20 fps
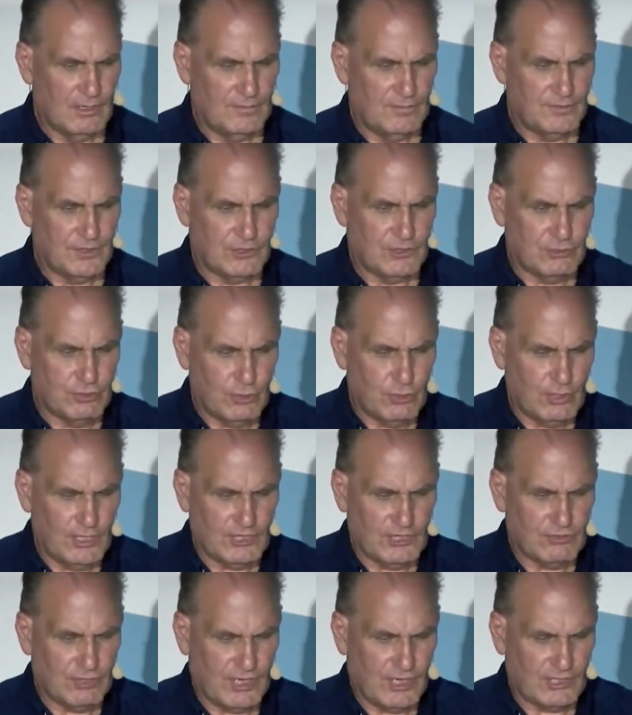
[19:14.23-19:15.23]
And if you
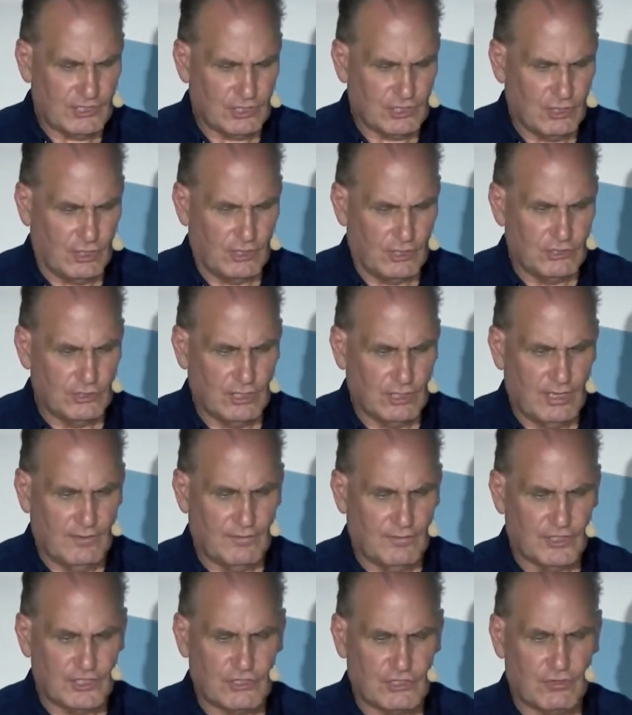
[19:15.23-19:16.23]
truly trust God, you'll
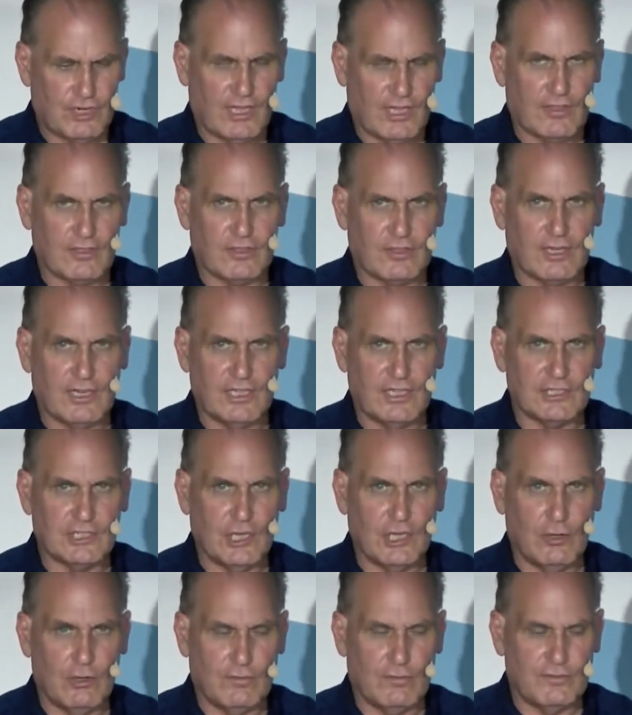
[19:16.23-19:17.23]
have the strength to let
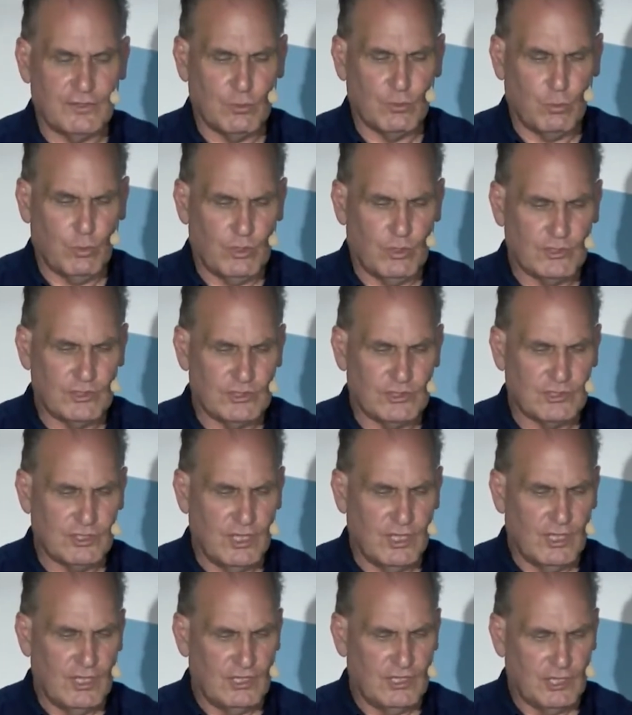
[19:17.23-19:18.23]
go of your wants,
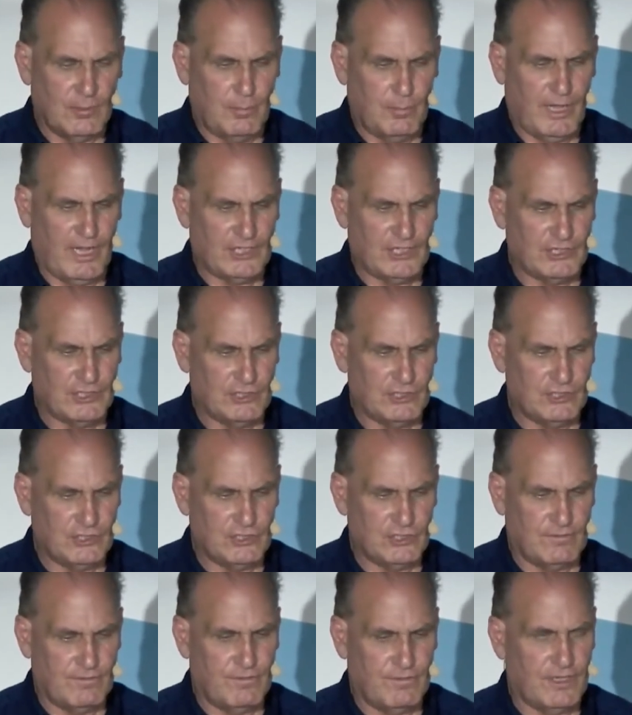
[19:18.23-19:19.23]
your
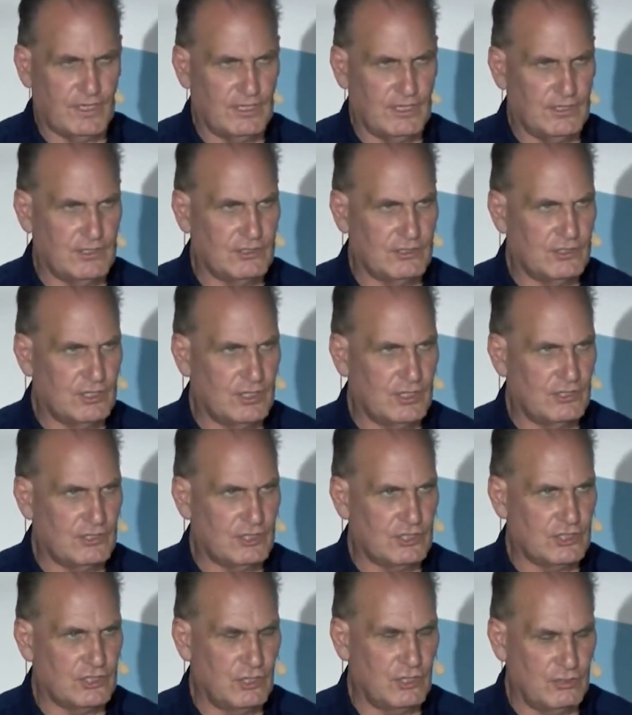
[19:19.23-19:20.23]
passions, your fears, your
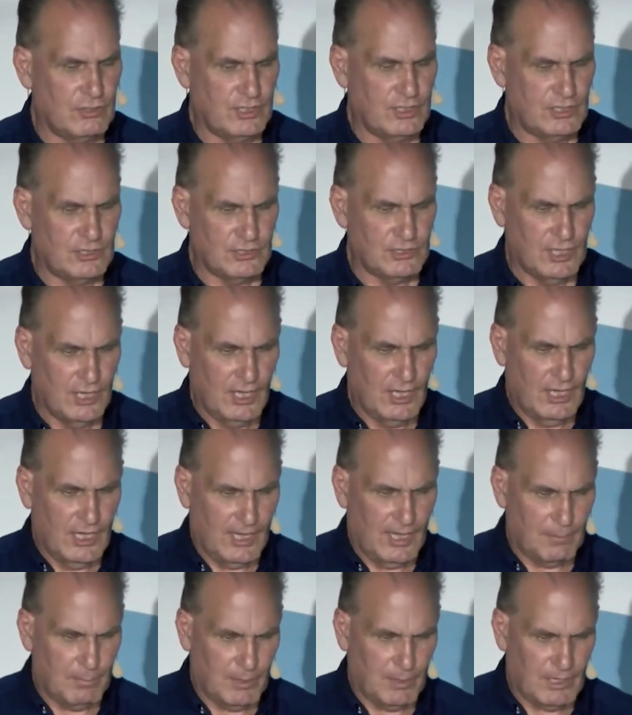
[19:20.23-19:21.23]
insecurities,
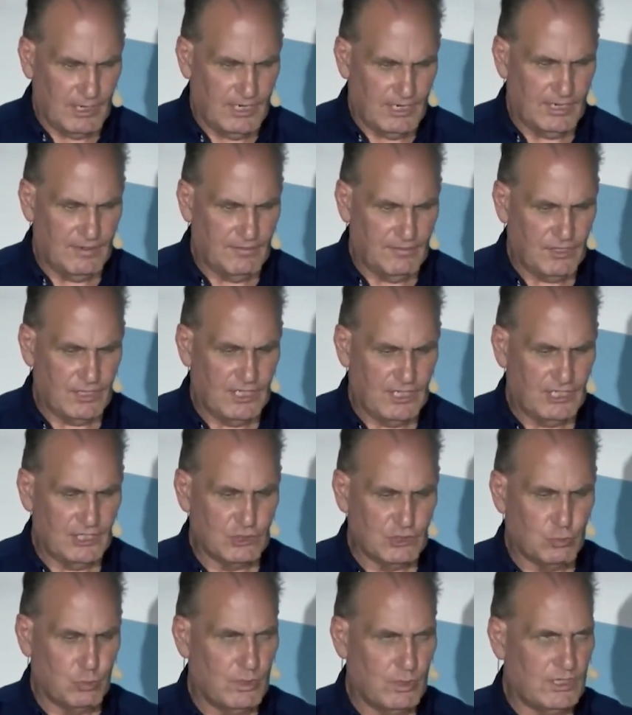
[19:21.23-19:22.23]
and believe that
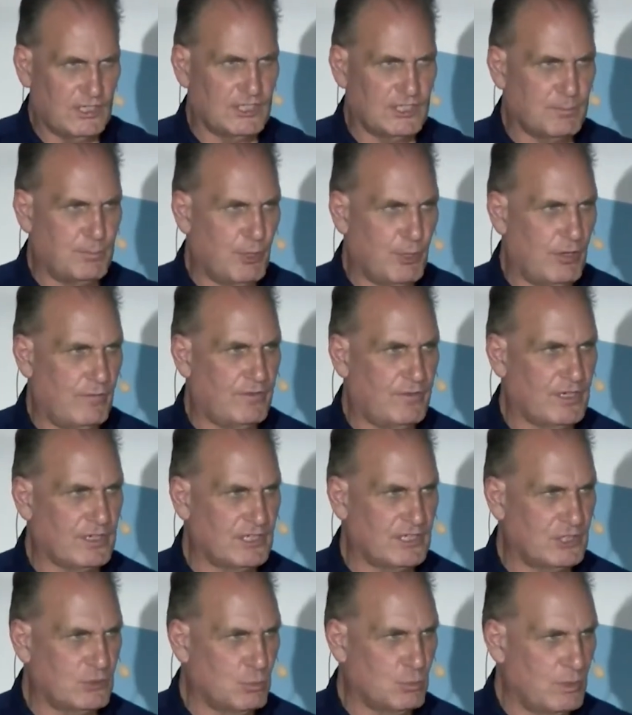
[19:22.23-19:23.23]
his will is
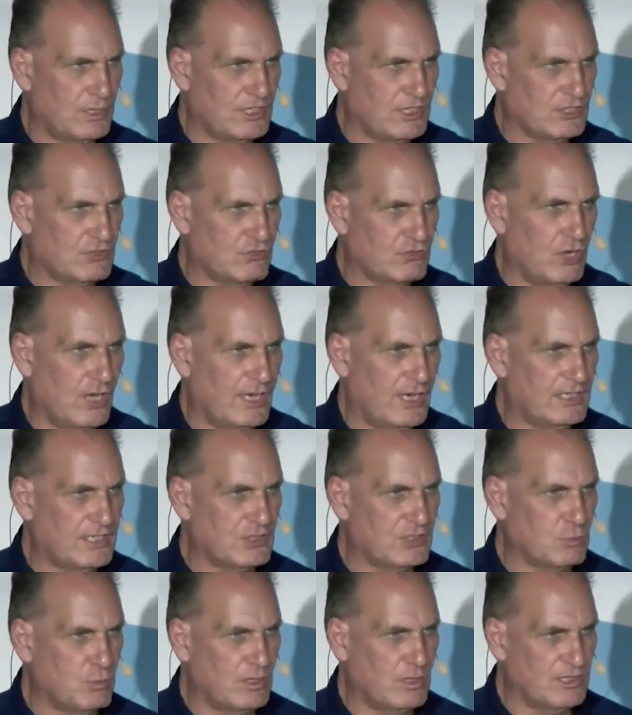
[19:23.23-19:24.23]
perfect, his will is right,
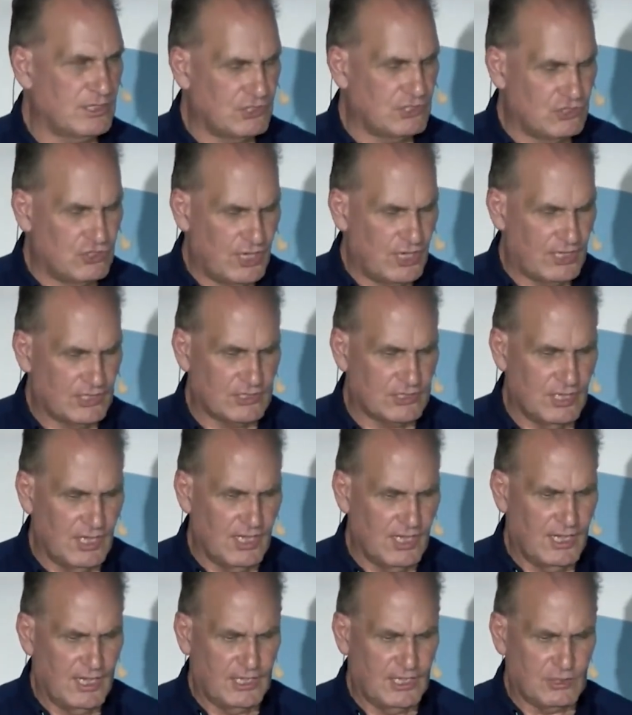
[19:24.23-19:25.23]
his will is just,
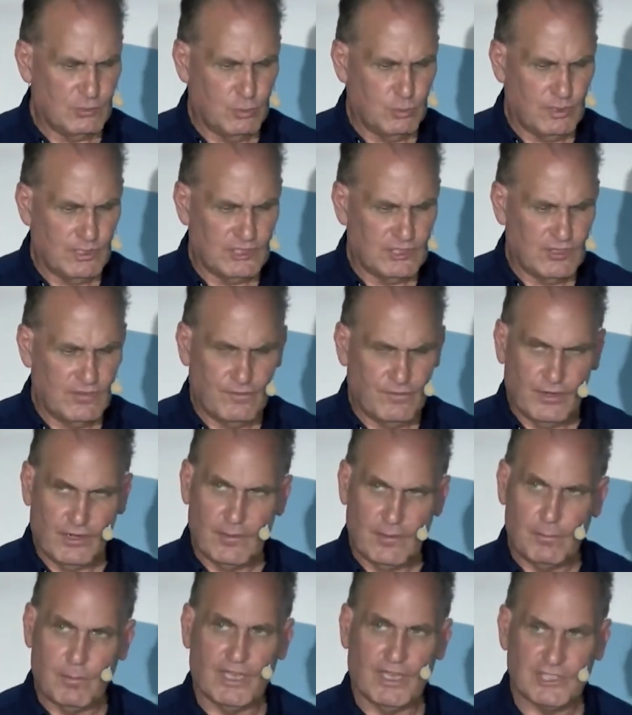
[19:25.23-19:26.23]
his will is the
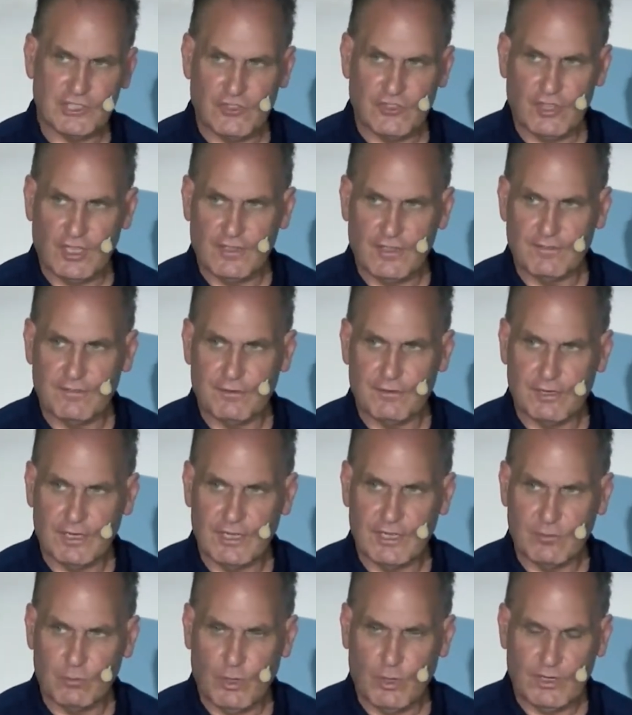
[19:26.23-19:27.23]
very best thing for
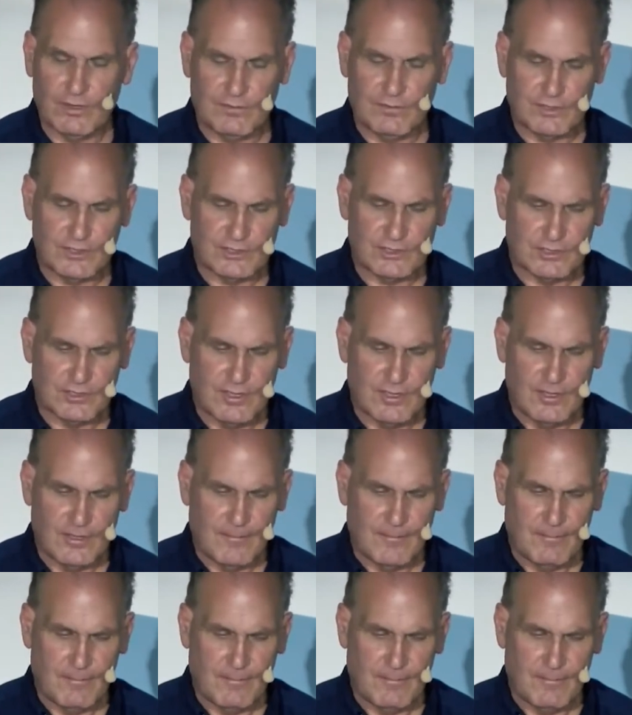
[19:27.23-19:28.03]
any one of us.